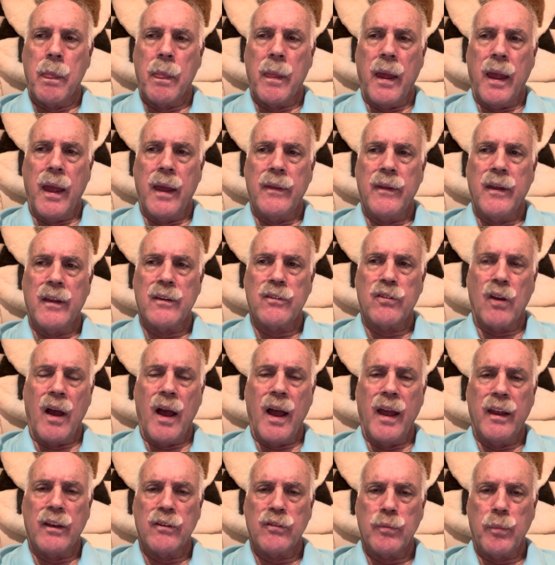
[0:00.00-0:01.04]
that's the
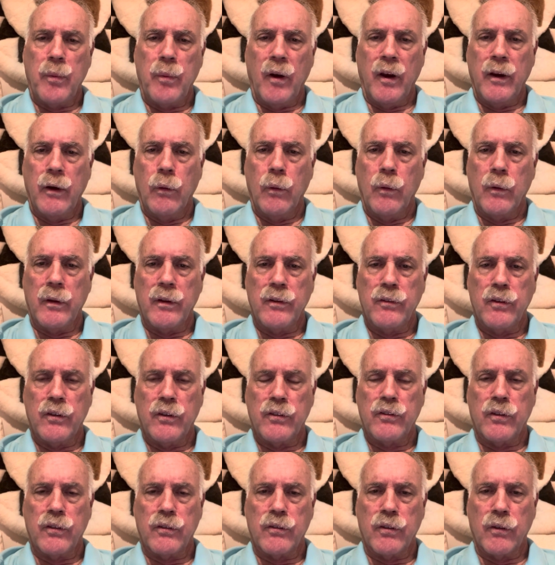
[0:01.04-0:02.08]
highest priority,
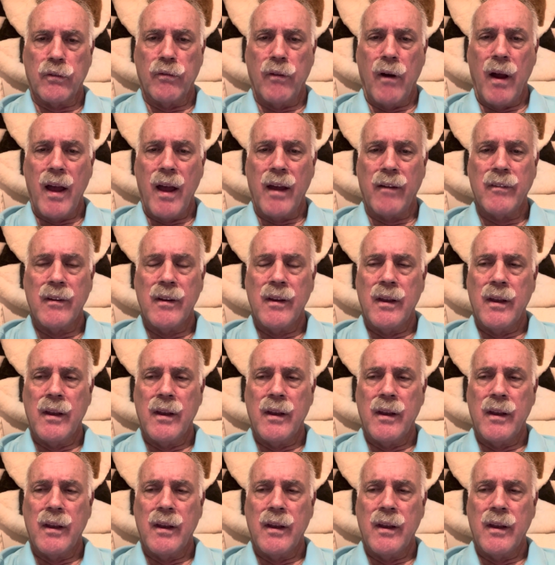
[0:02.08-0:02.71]
just to survive.